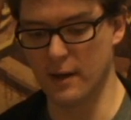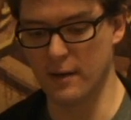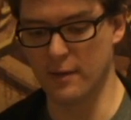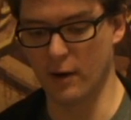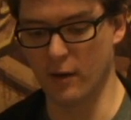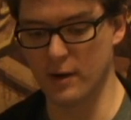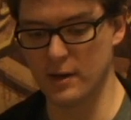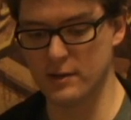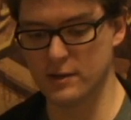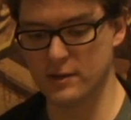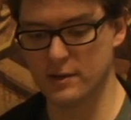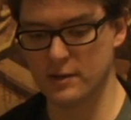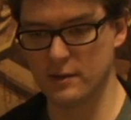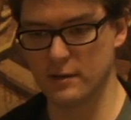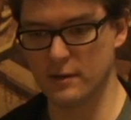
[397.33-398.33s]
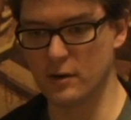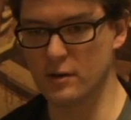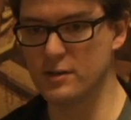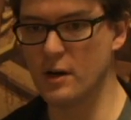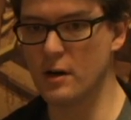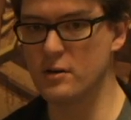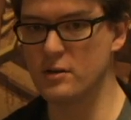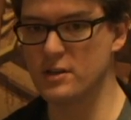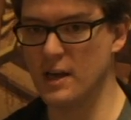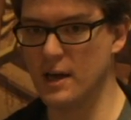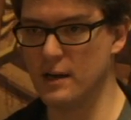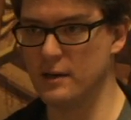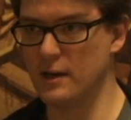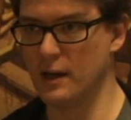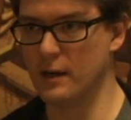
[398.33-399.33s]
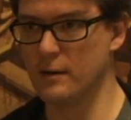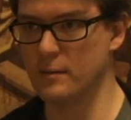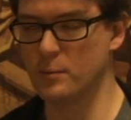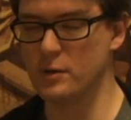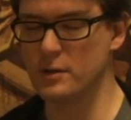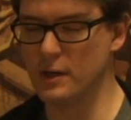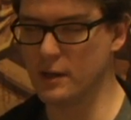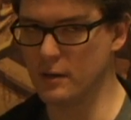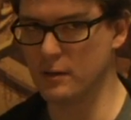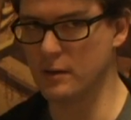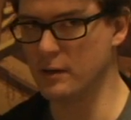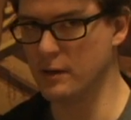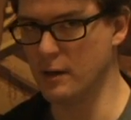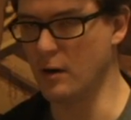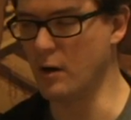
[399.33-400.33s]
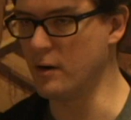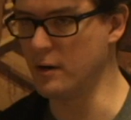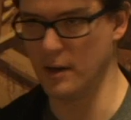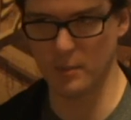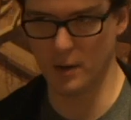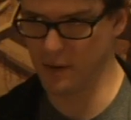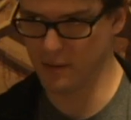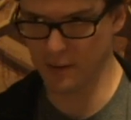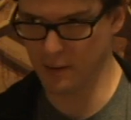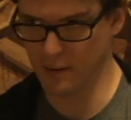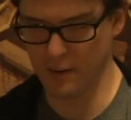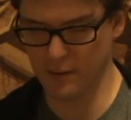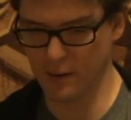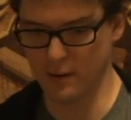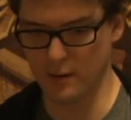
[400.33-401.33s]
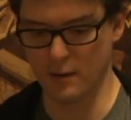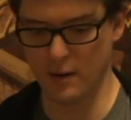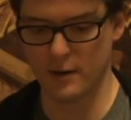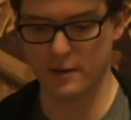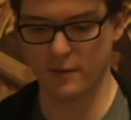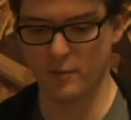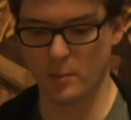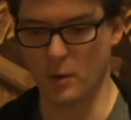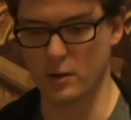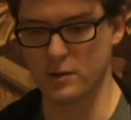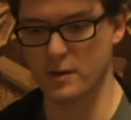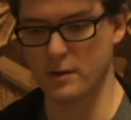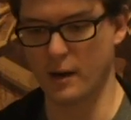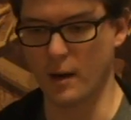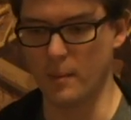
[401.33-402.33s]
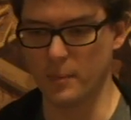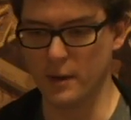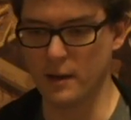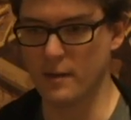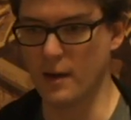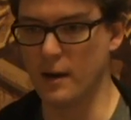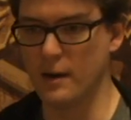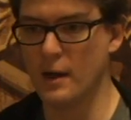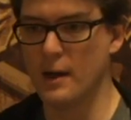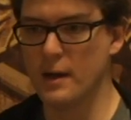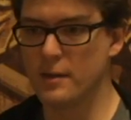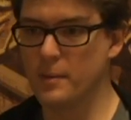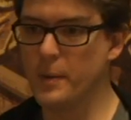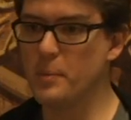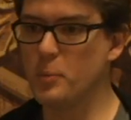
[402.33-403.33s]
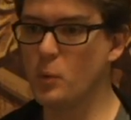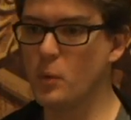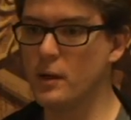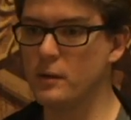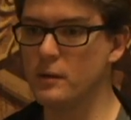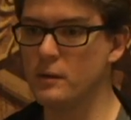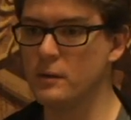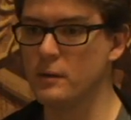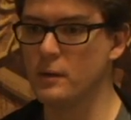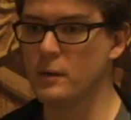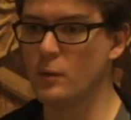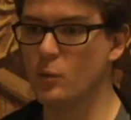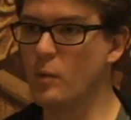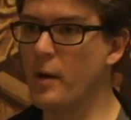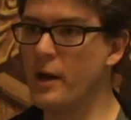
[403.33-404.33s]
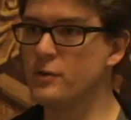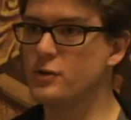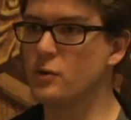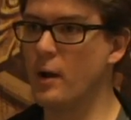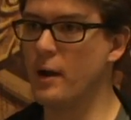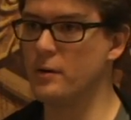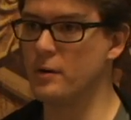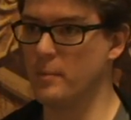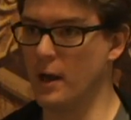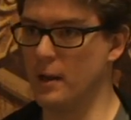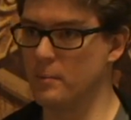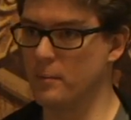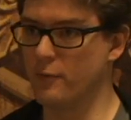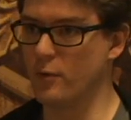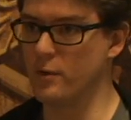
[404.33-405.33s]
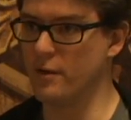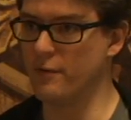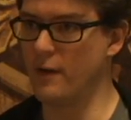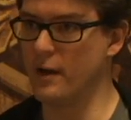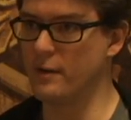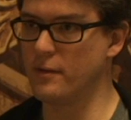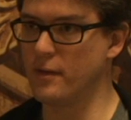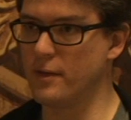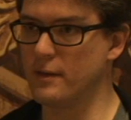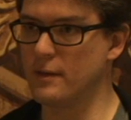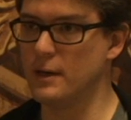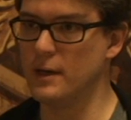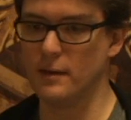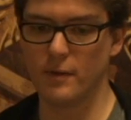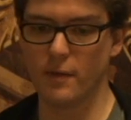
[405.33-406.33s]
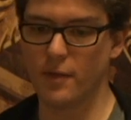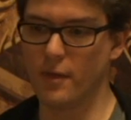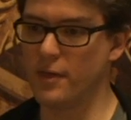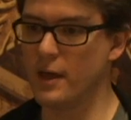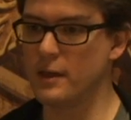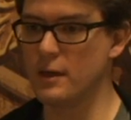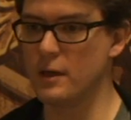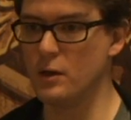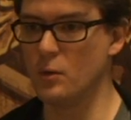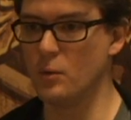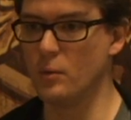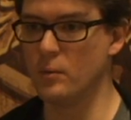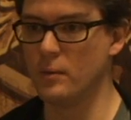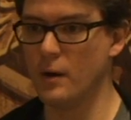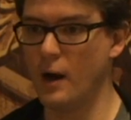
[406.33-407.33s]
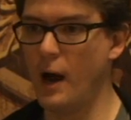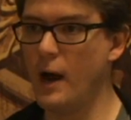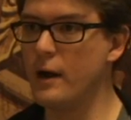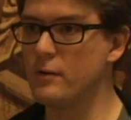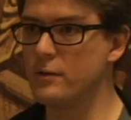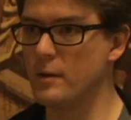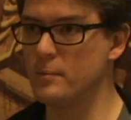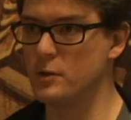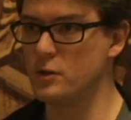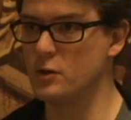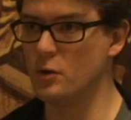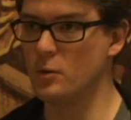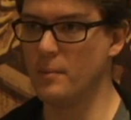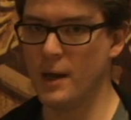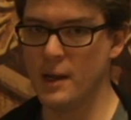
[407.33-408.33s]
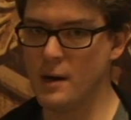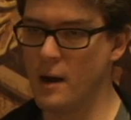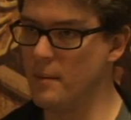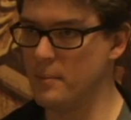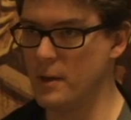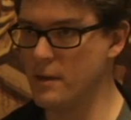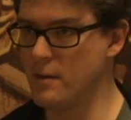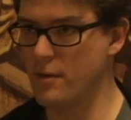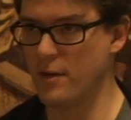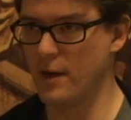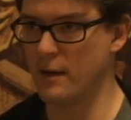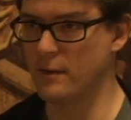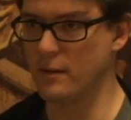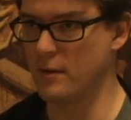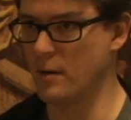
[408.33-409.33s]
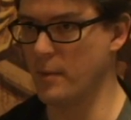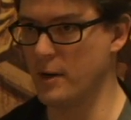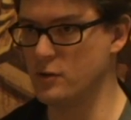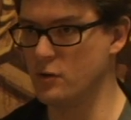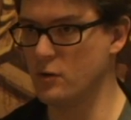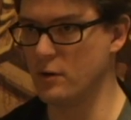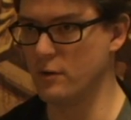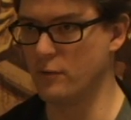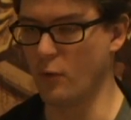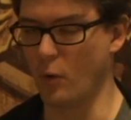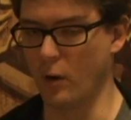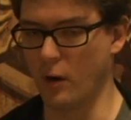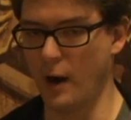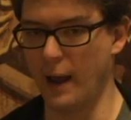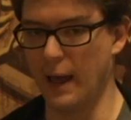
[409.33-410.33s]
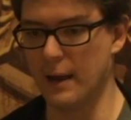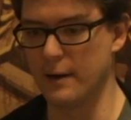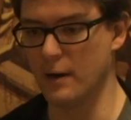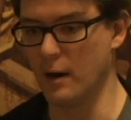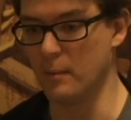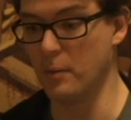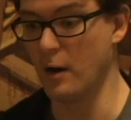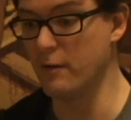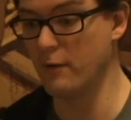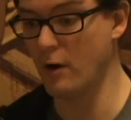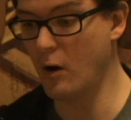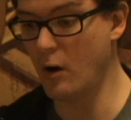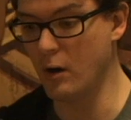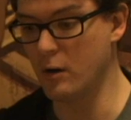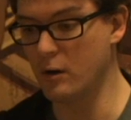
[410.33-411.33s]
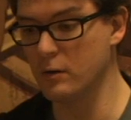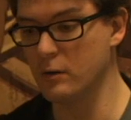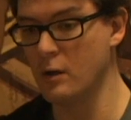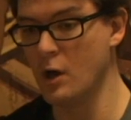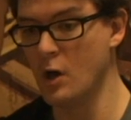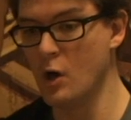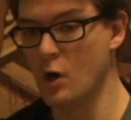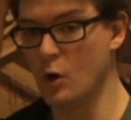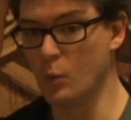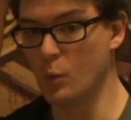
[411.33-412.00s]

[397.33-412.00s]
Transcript: there is an understanding, particularly in R&D, but I think in a lot of different parts of the company, that the people will bounce around a bit before they find the thing they need, that the thing that you hired them to do may not be the thing that they're best suited for. And above all,